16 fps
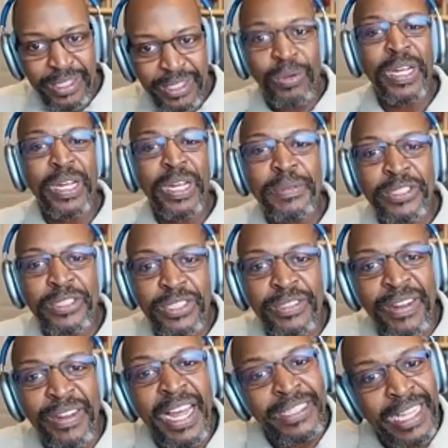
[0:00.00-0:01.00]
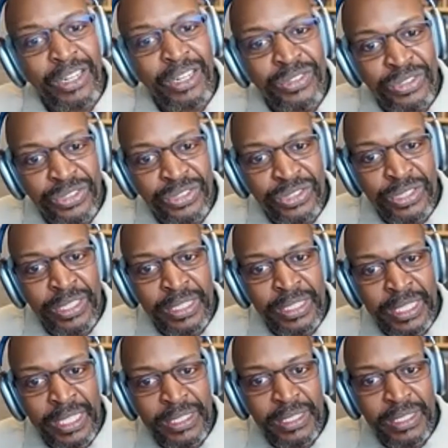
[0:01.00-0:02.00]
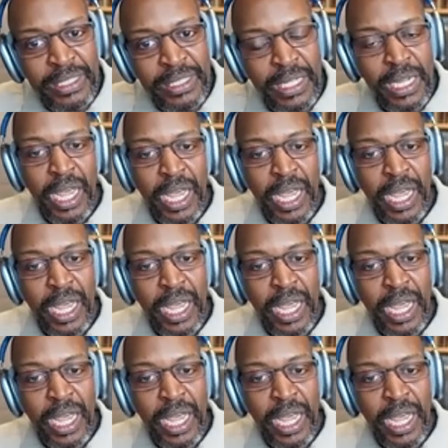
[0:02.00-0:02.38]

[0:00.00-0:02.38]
The Westminster Divines, they understood this.